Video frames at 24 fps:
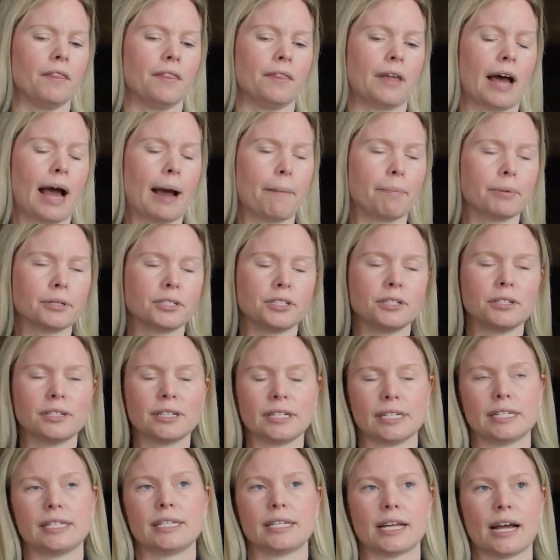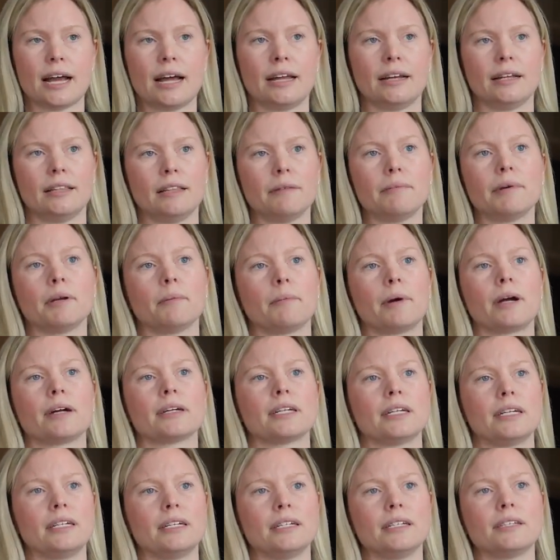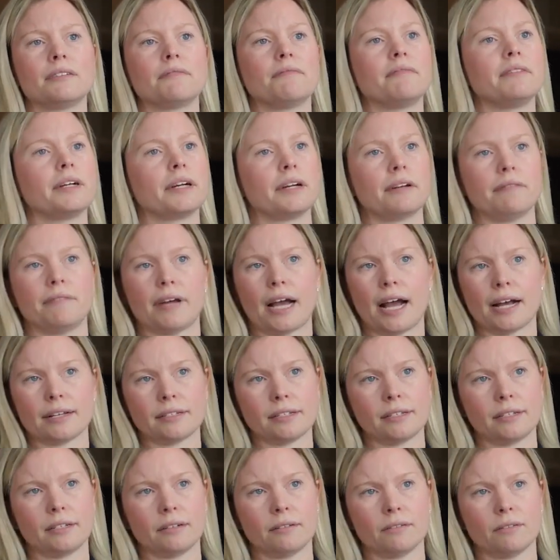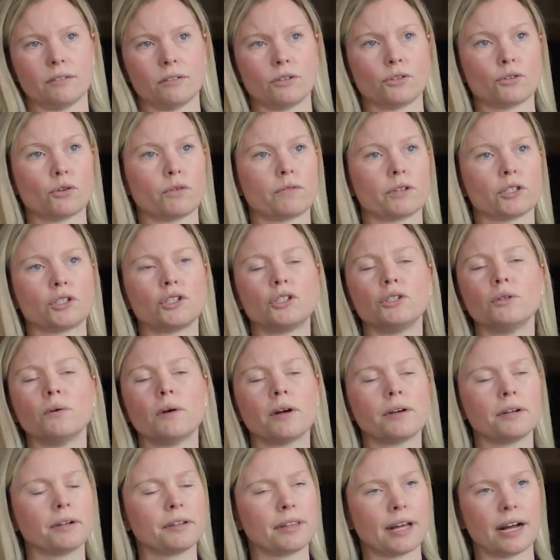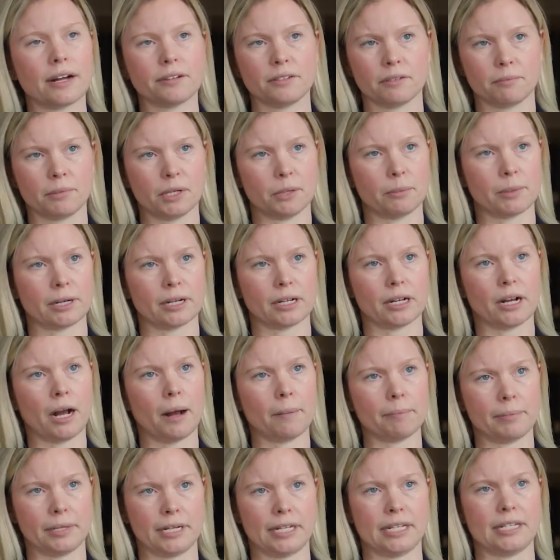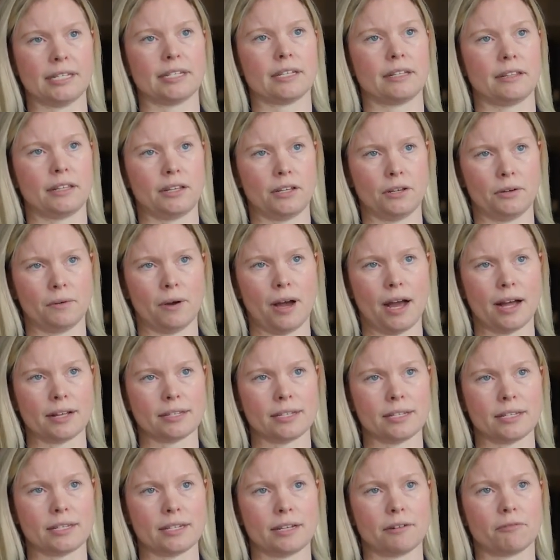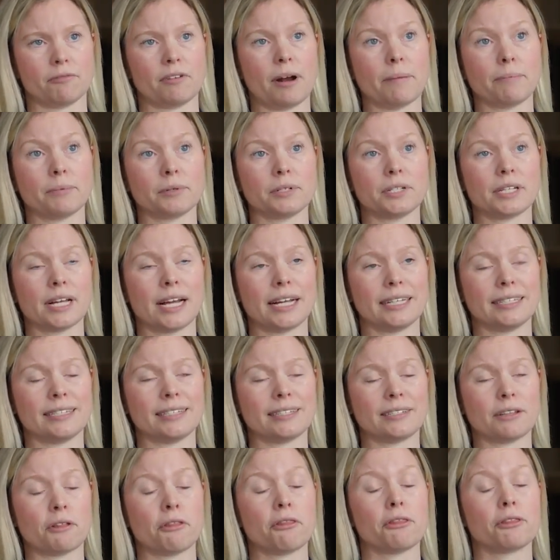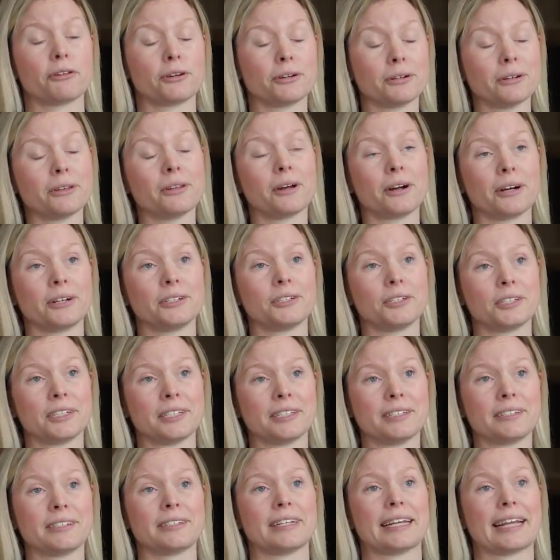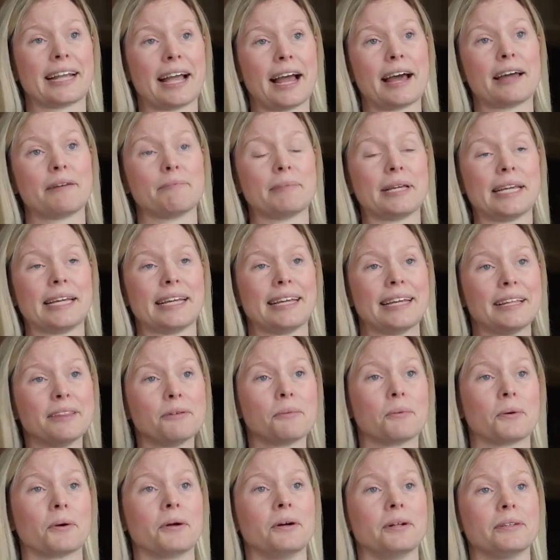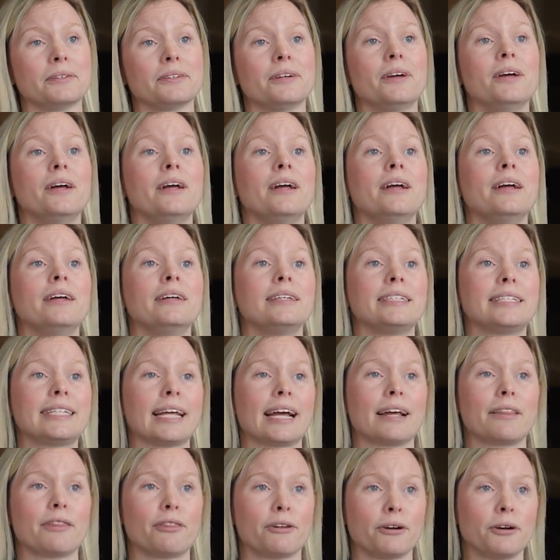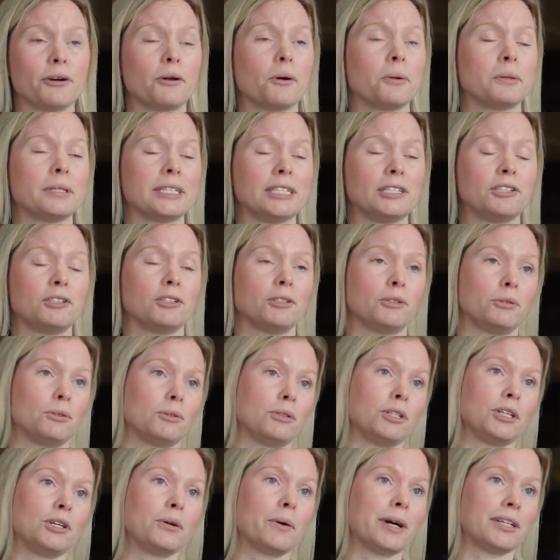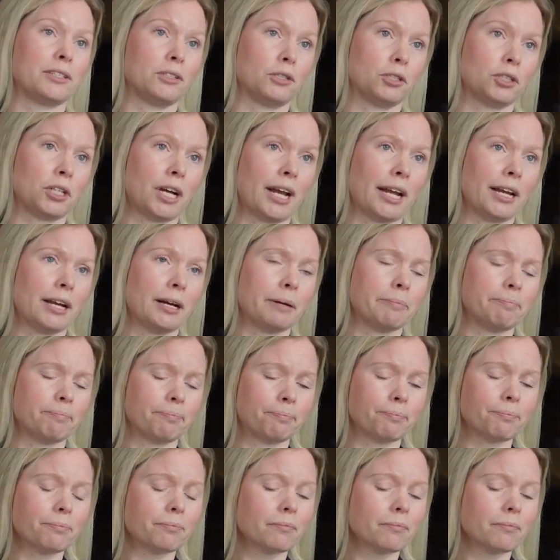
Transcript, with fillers: the opportunity set in the middle market is very vast. There's over 200,000 middle market companies in the US. It represents the third largest economy in the world, set third only to the US and China.